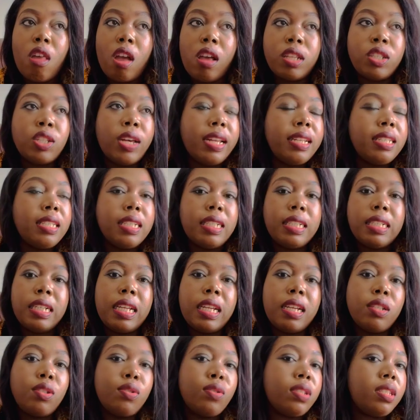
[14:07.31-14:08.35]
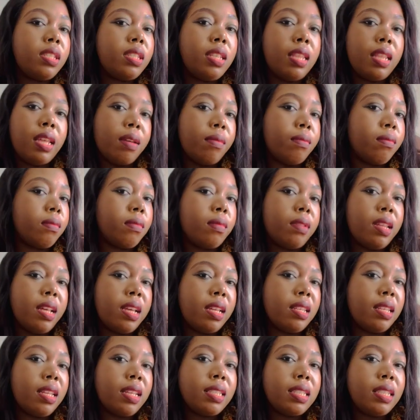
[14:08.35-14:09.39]
So I didn't get to see them.
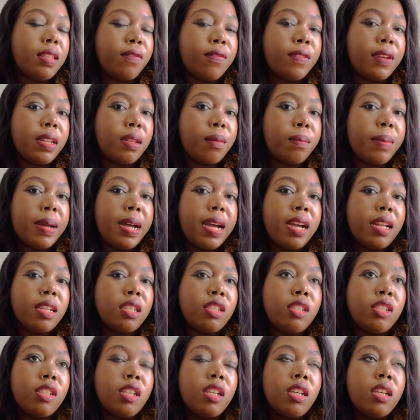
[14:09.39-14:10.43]
That's the funny part.